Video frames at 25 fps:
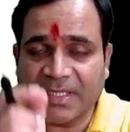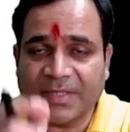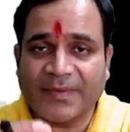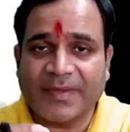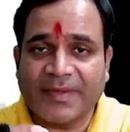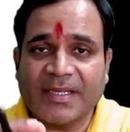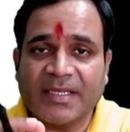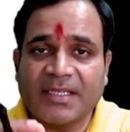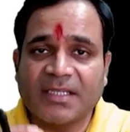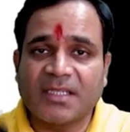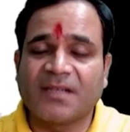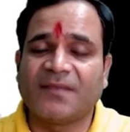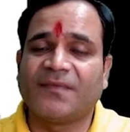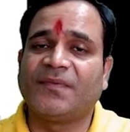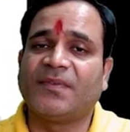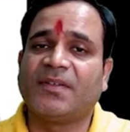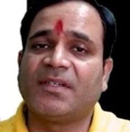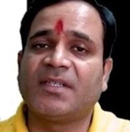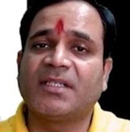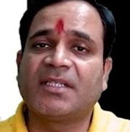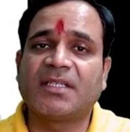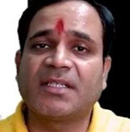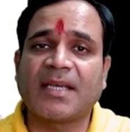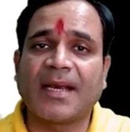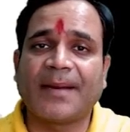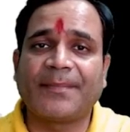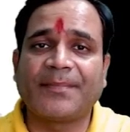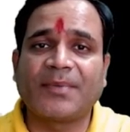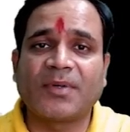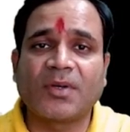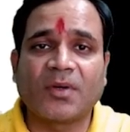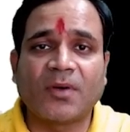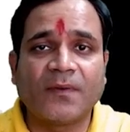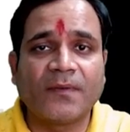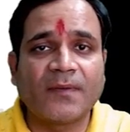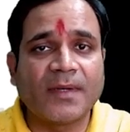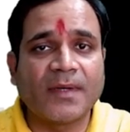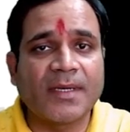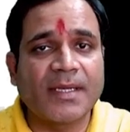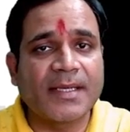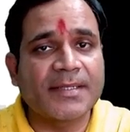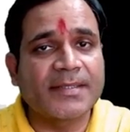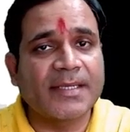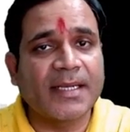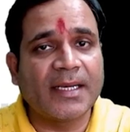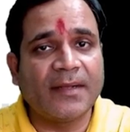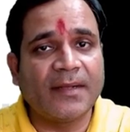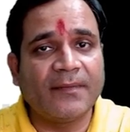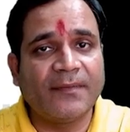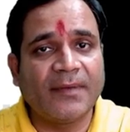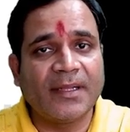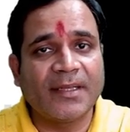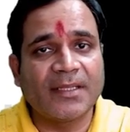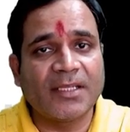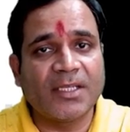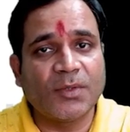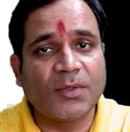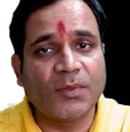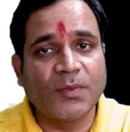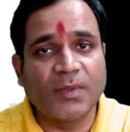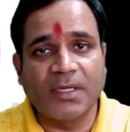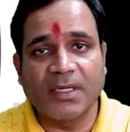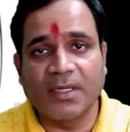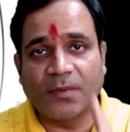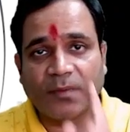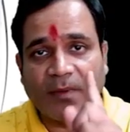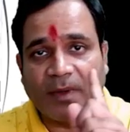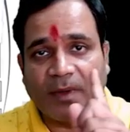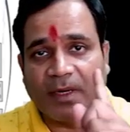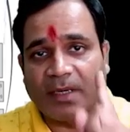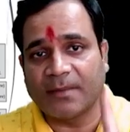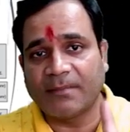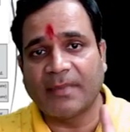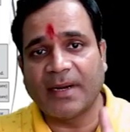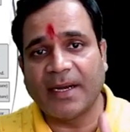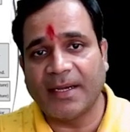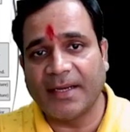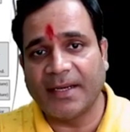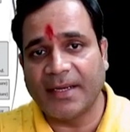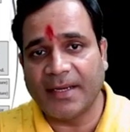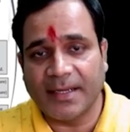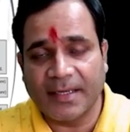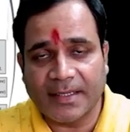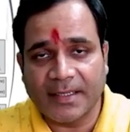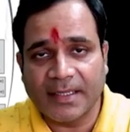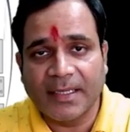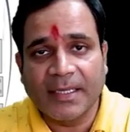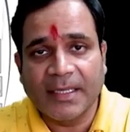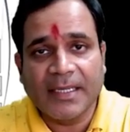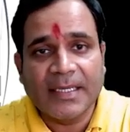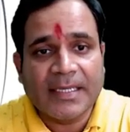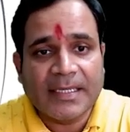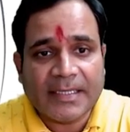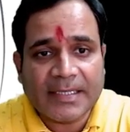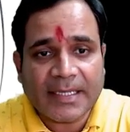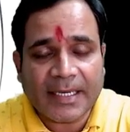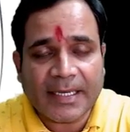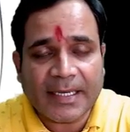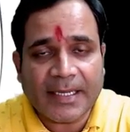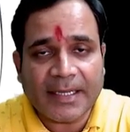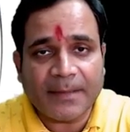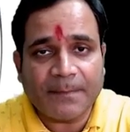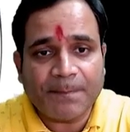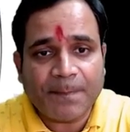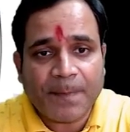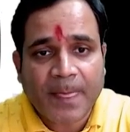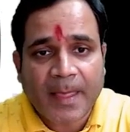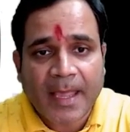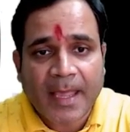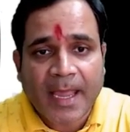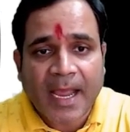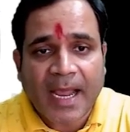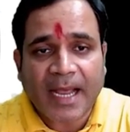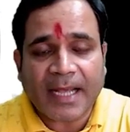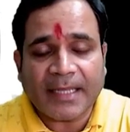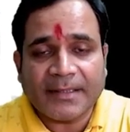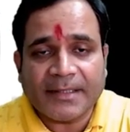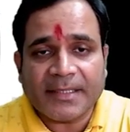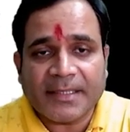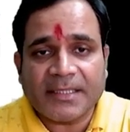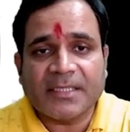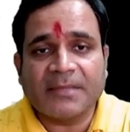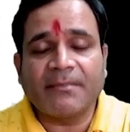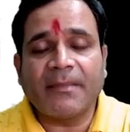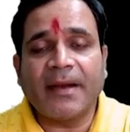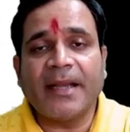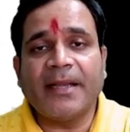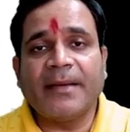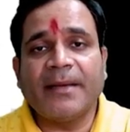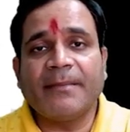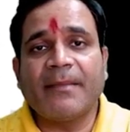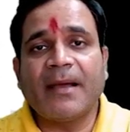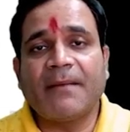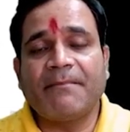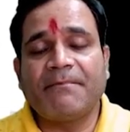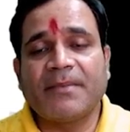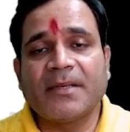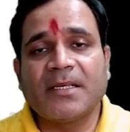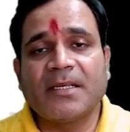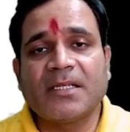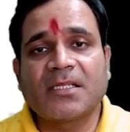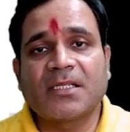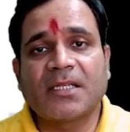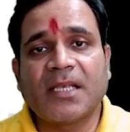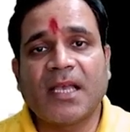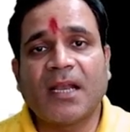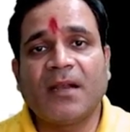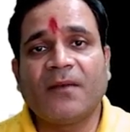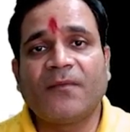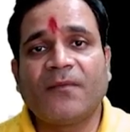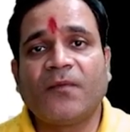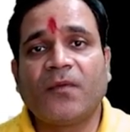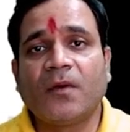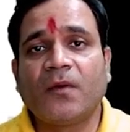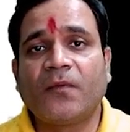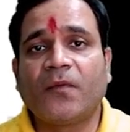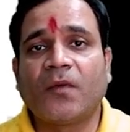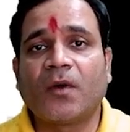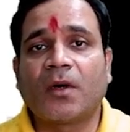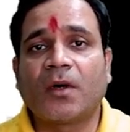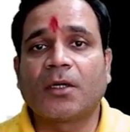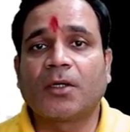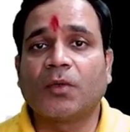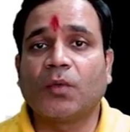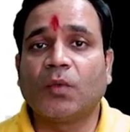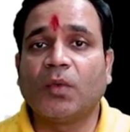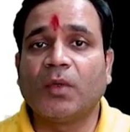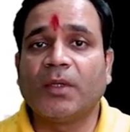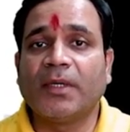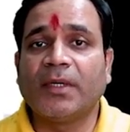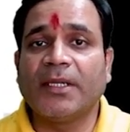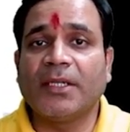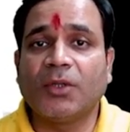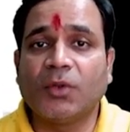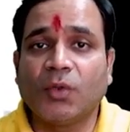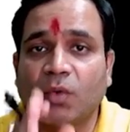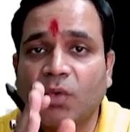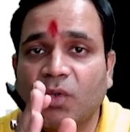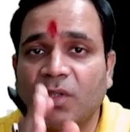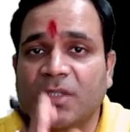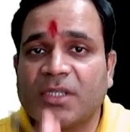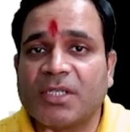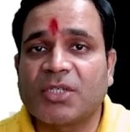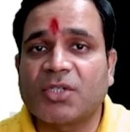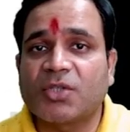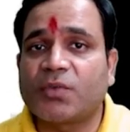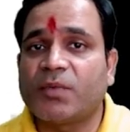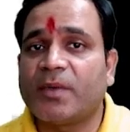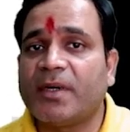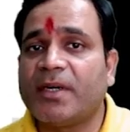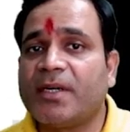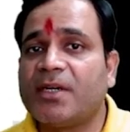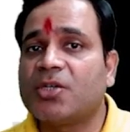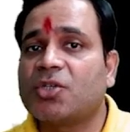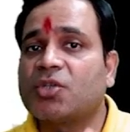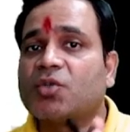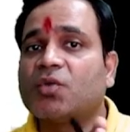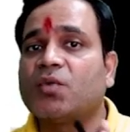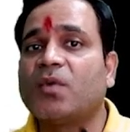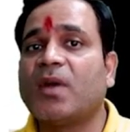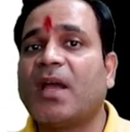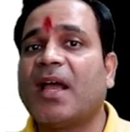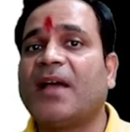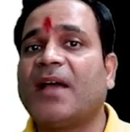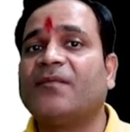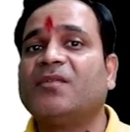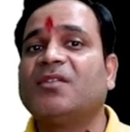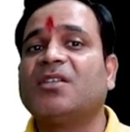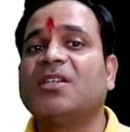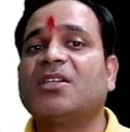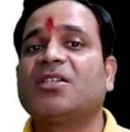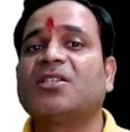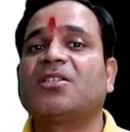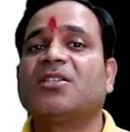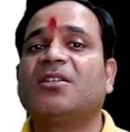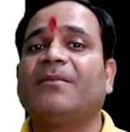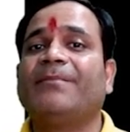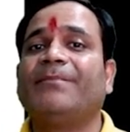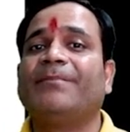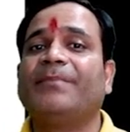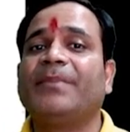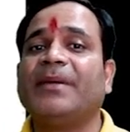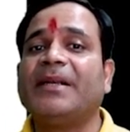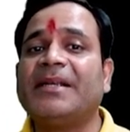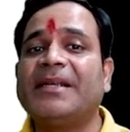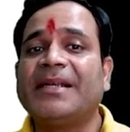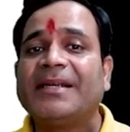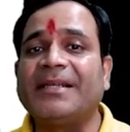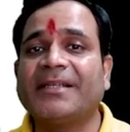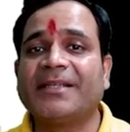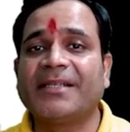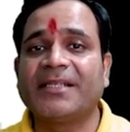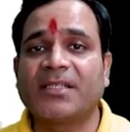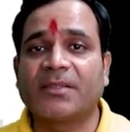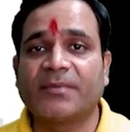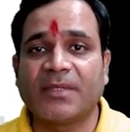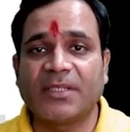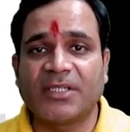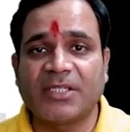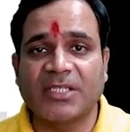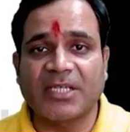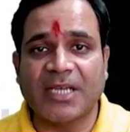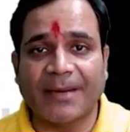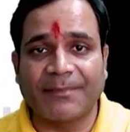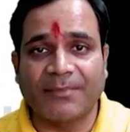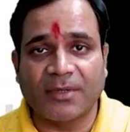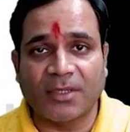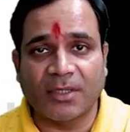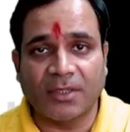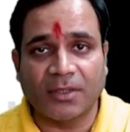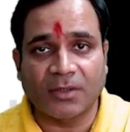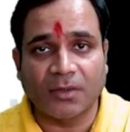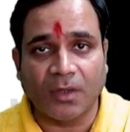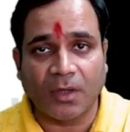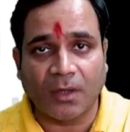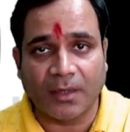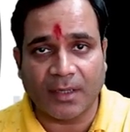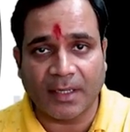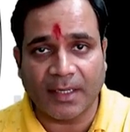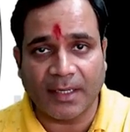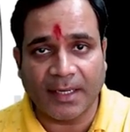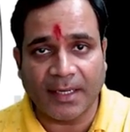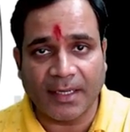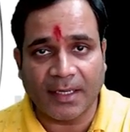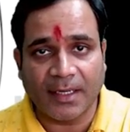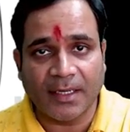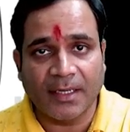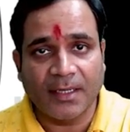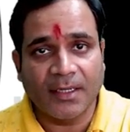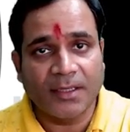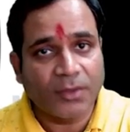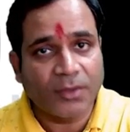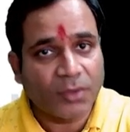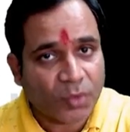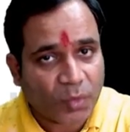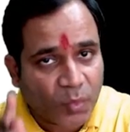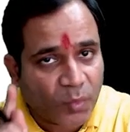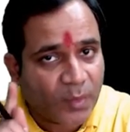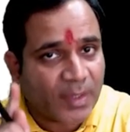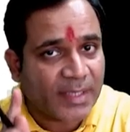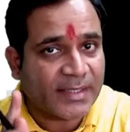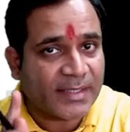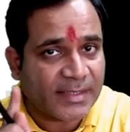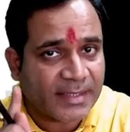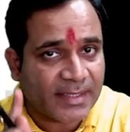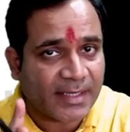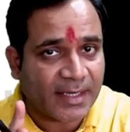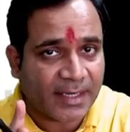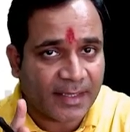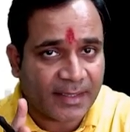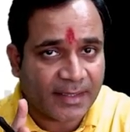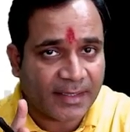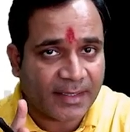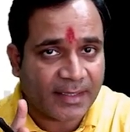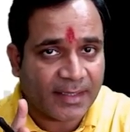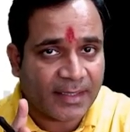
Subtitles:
is the first chapter of class 11th, unit 1, my dear. Clear? And this mind map is helpful for only those students who have just completed this one chapter thoroughly to NCERT.